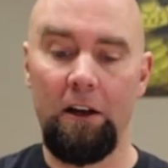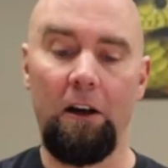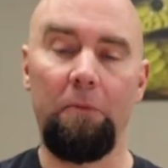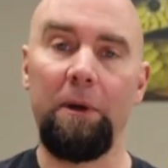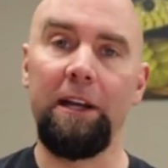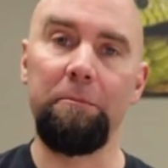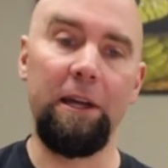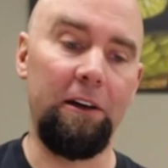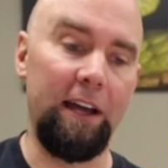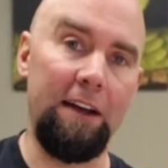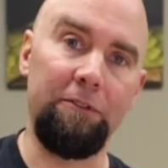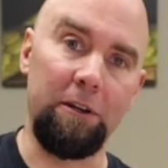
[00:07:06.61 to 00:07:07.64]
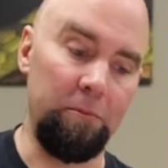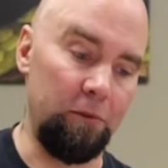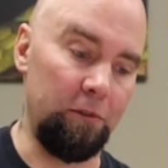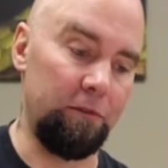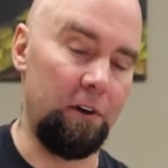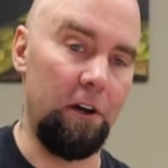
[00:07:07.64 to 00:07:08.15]
all my male African
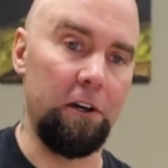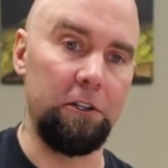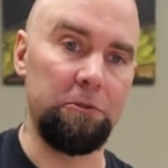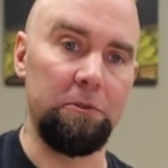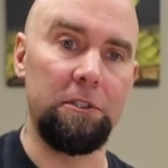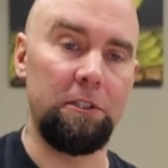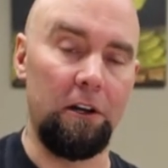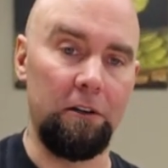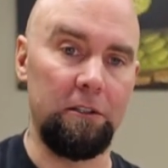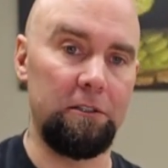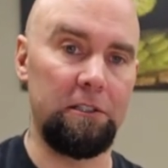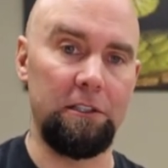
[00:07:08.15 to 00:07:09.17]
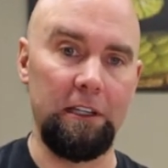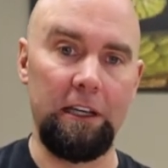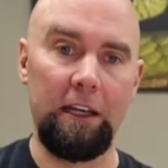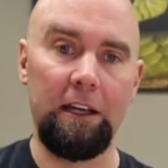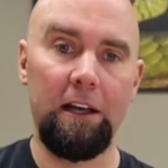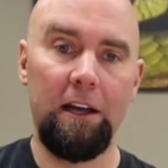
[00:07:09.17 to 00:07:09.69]
bullfrogs would start
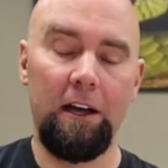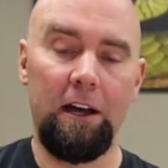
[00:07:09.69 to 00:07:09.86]
singing.